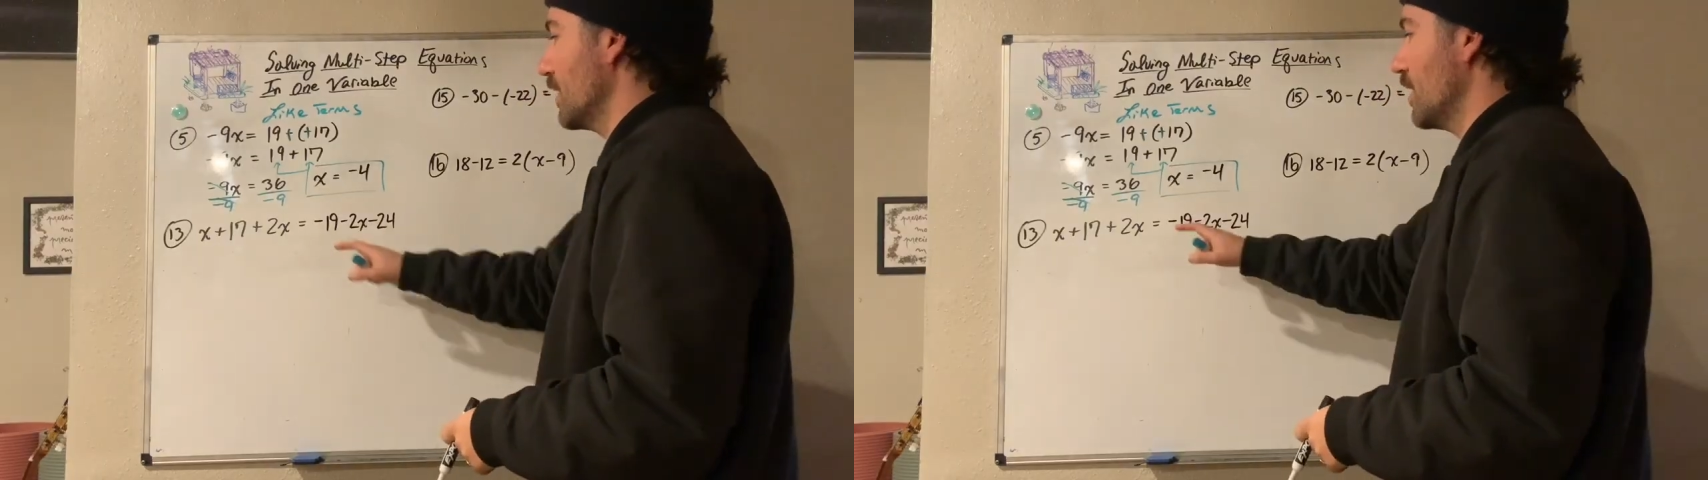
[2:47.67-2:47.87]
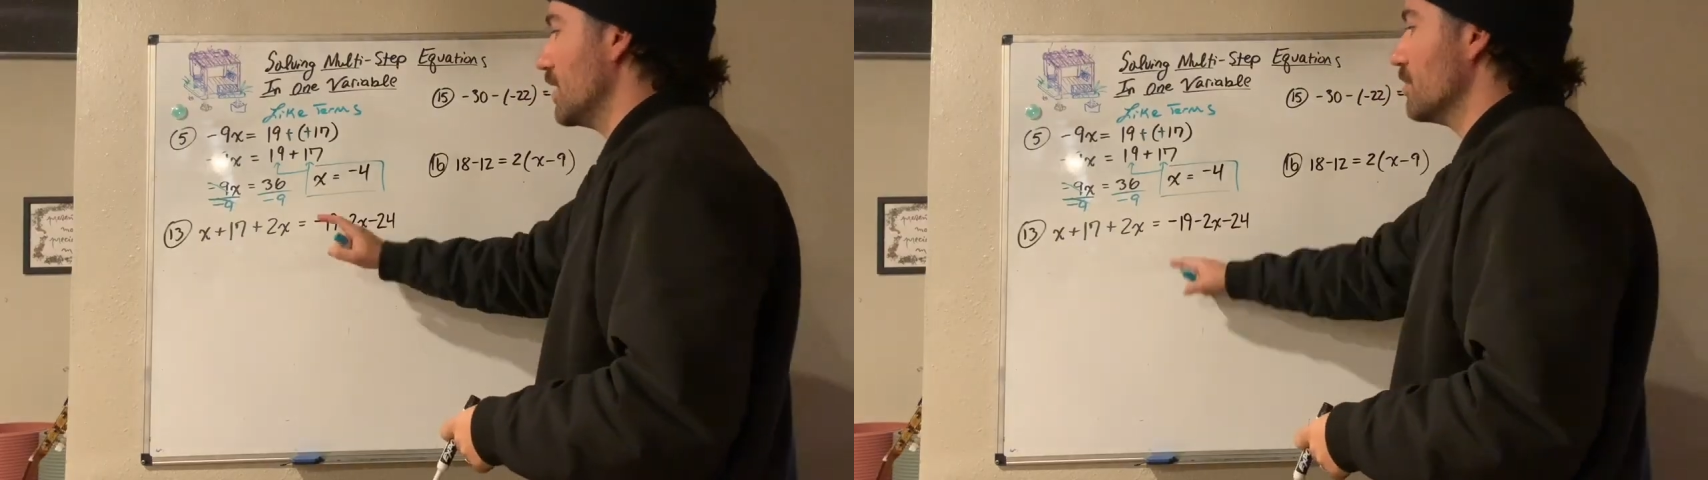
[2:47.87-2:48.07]

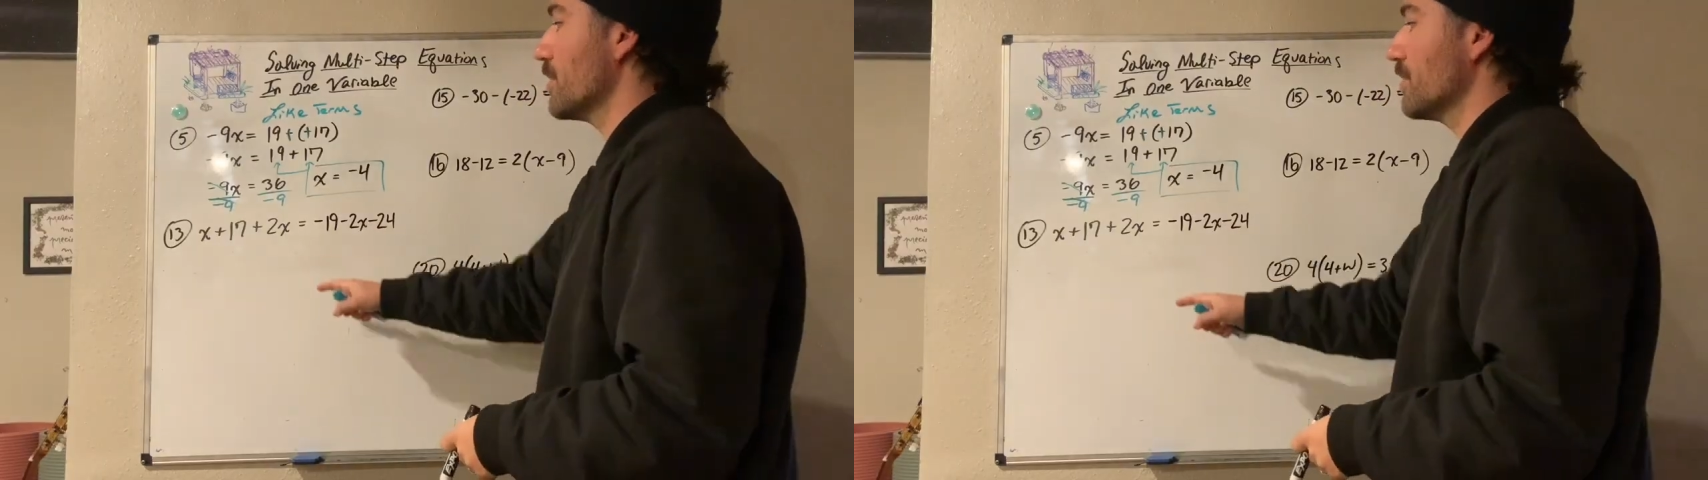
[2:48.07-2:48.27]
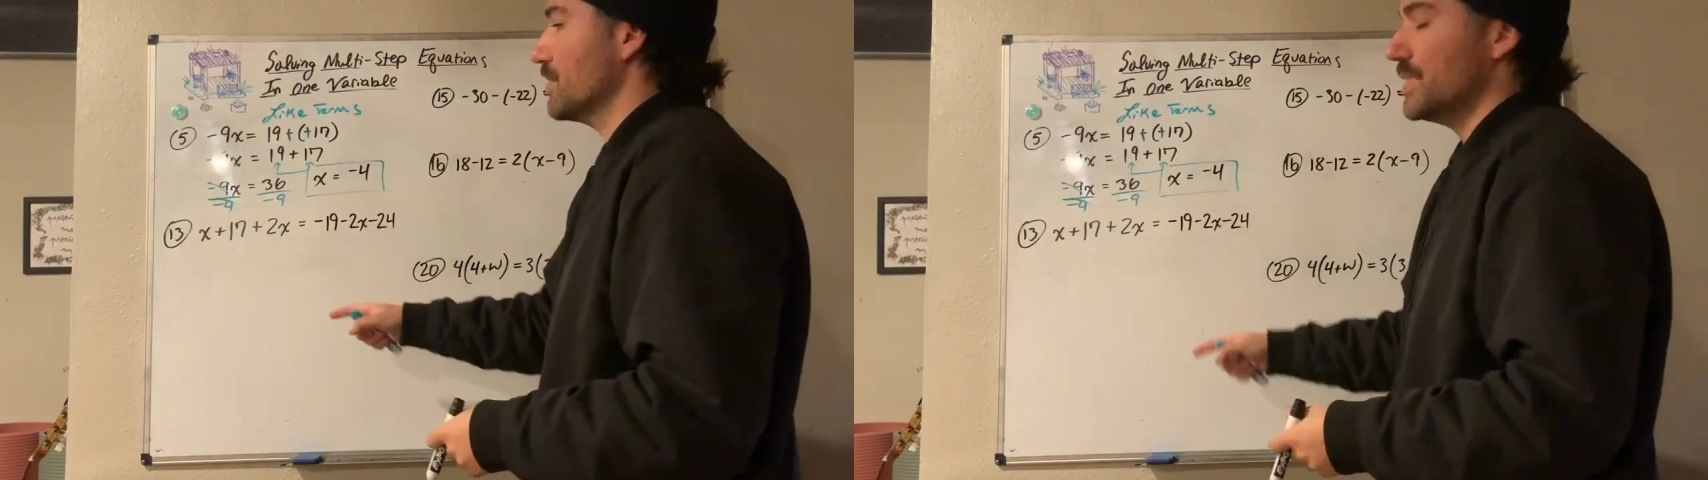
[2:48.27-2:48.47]
On number
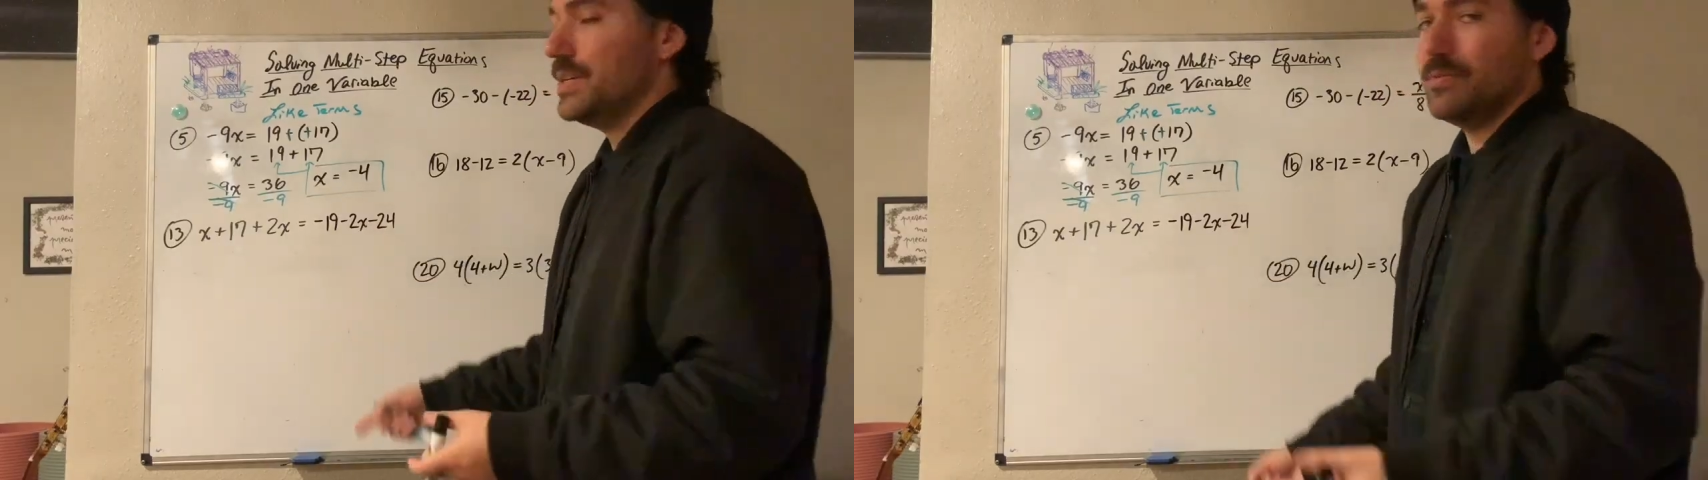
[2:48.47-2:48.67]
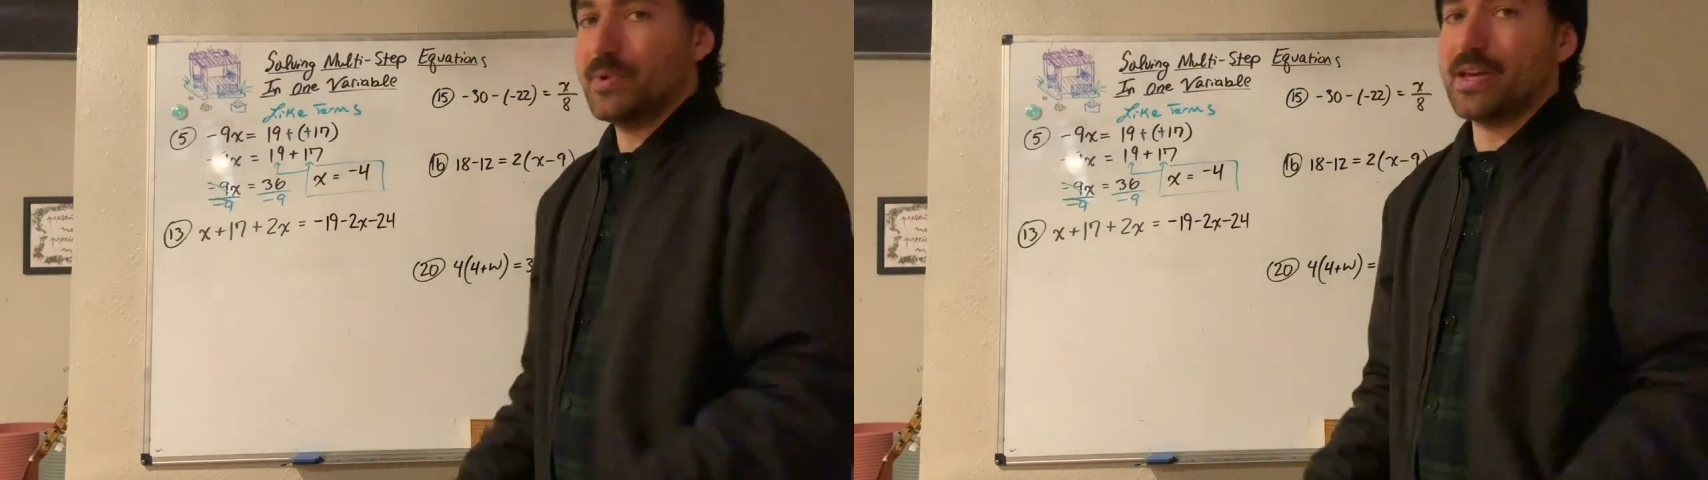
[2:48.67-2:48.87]

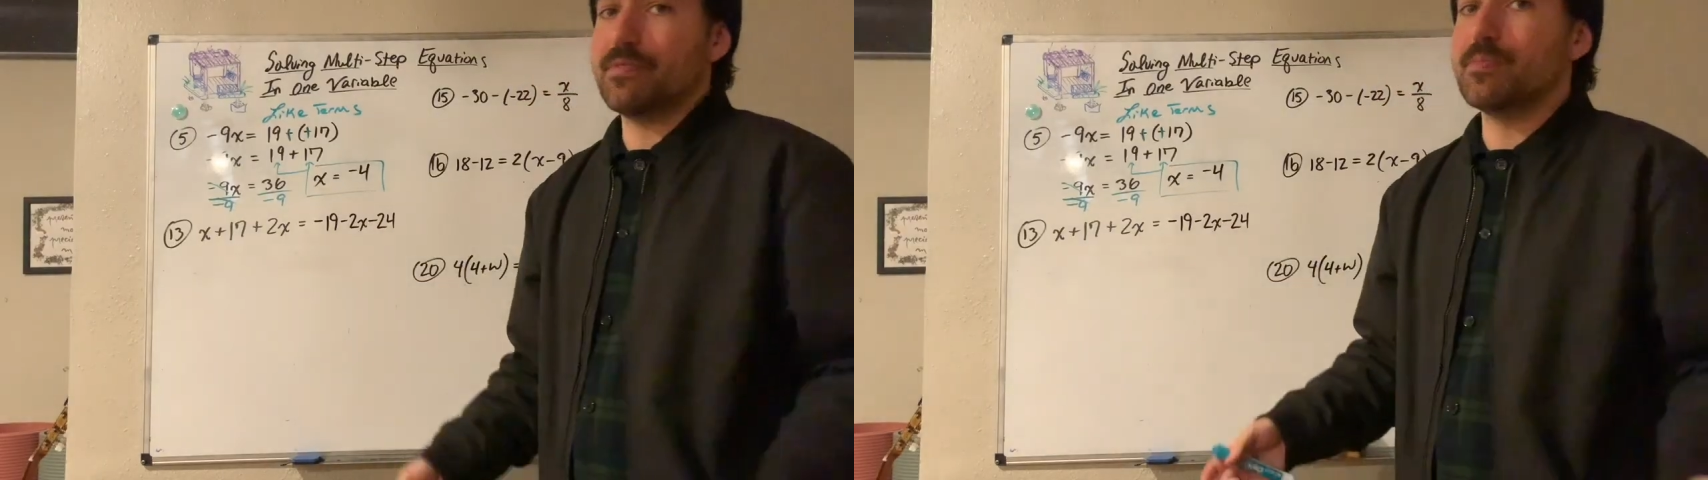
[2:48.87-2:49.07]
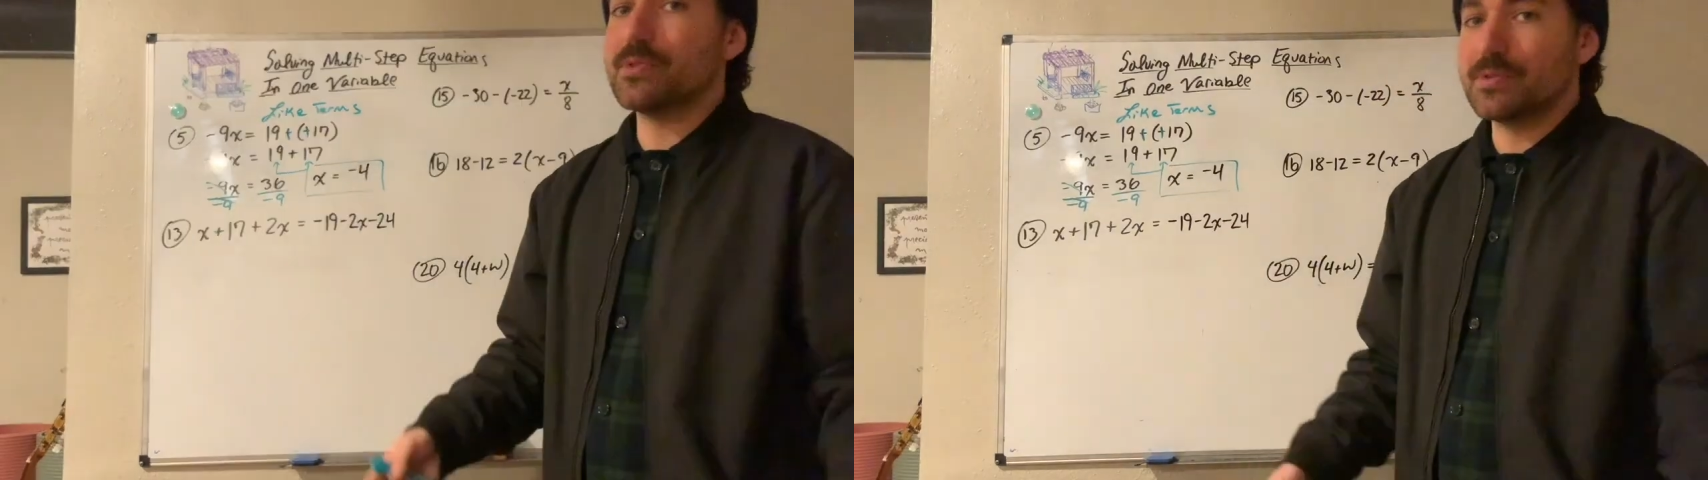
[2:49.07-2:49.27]
13, we have
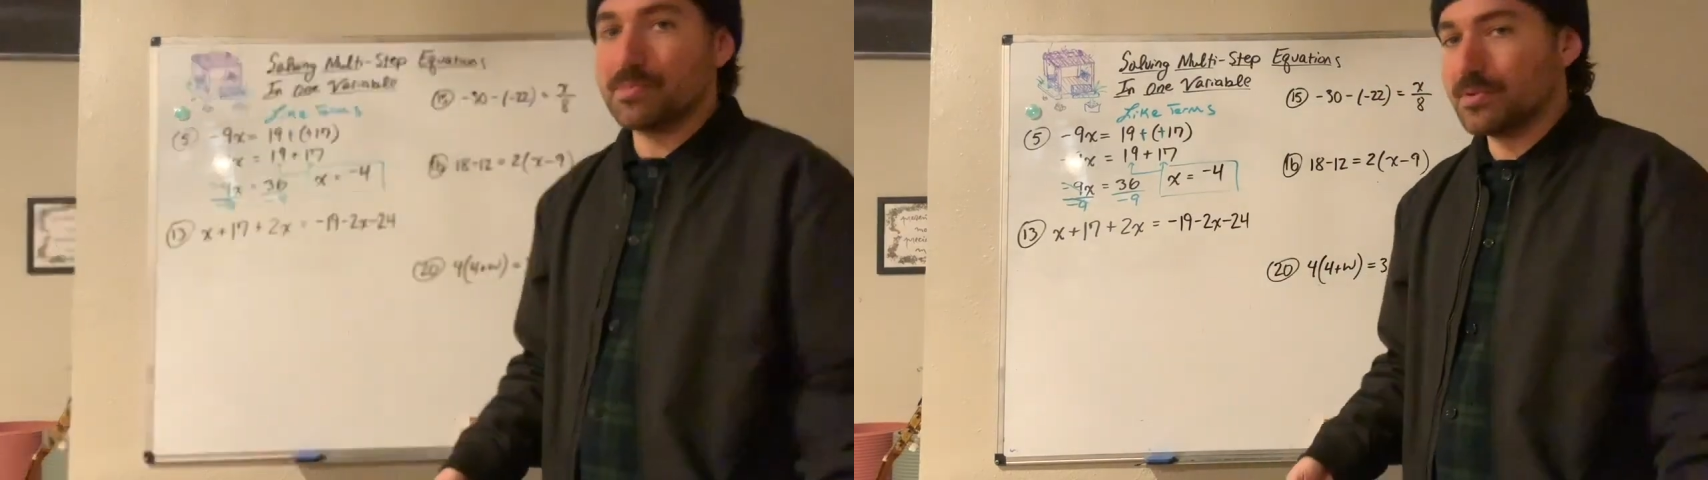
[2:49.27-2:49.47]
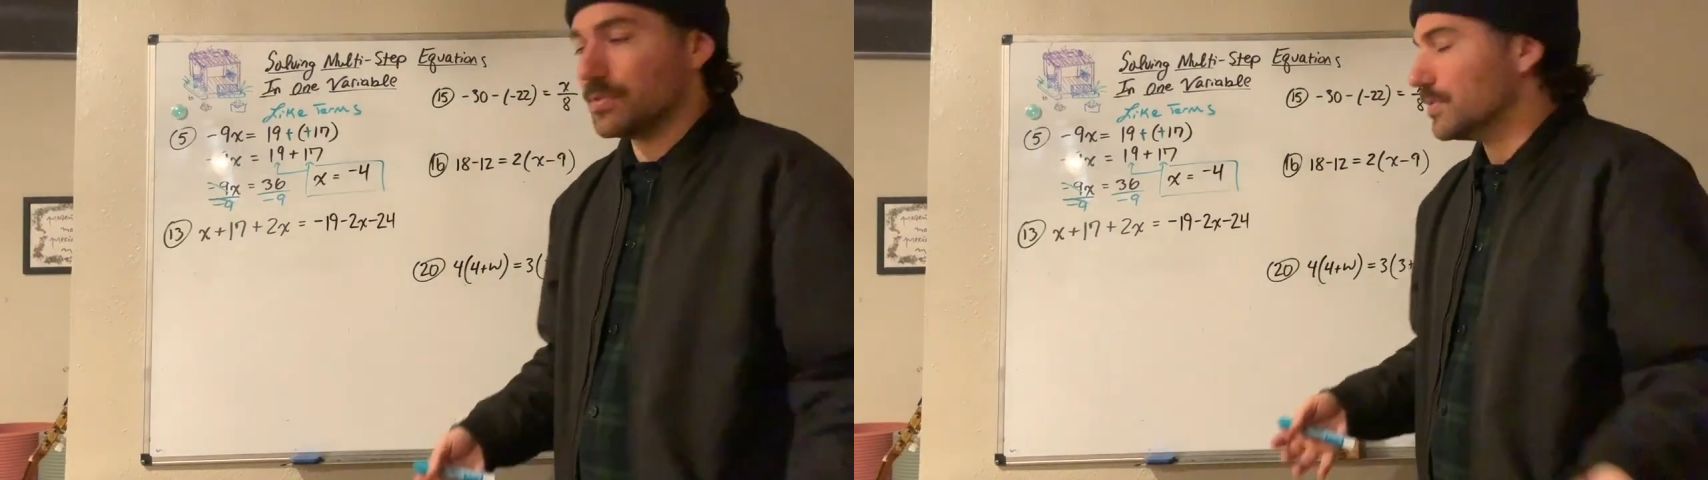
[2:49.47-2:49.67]

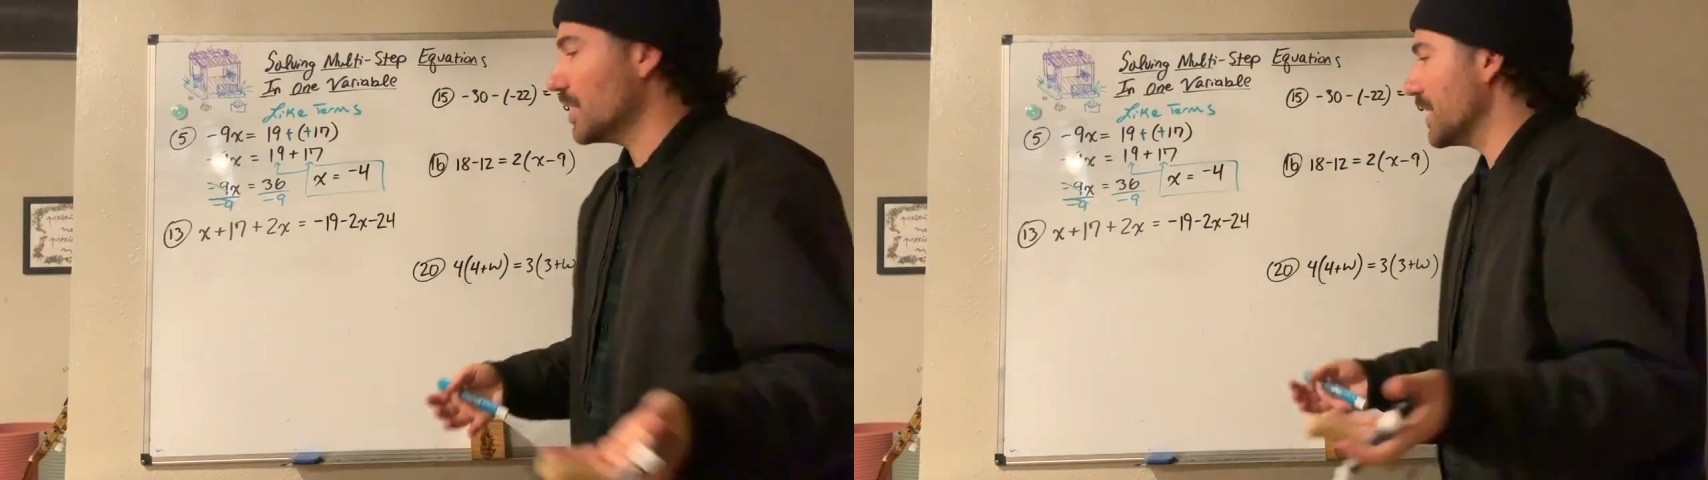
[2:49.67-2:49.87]
multiple